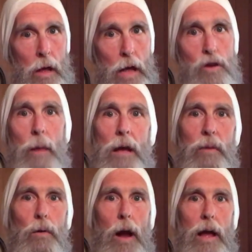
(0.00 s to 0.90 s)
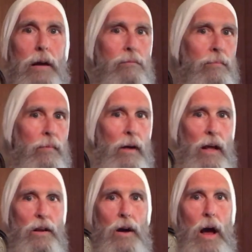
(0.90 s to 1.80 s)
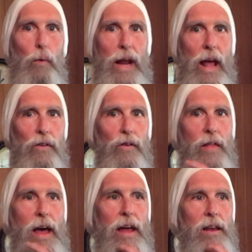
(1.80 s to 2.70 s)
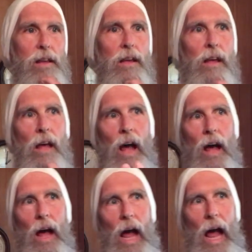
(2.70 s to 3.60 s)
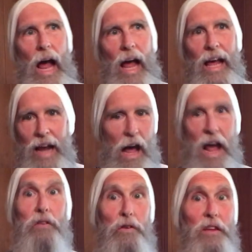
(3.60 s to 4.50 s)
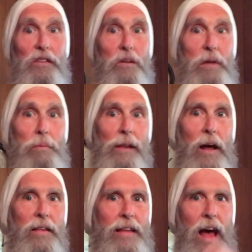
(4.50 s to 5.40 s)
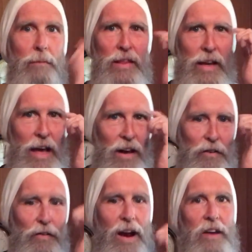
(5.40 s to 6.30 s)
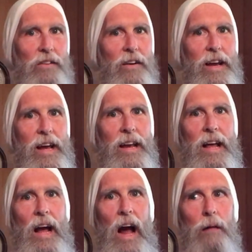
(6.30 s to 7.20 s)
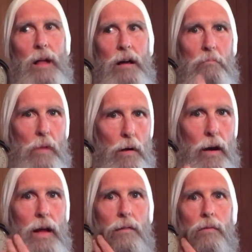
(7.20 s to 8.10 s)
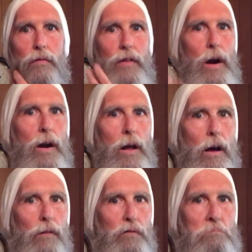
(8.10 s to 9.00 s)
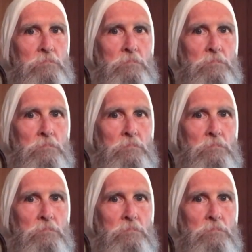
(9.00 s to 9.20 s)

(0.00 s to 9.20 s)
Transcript: And you might be right. I would answer that. And I answer this to people all the time and they kind of scratch their head. I'm like, all right, fair enough.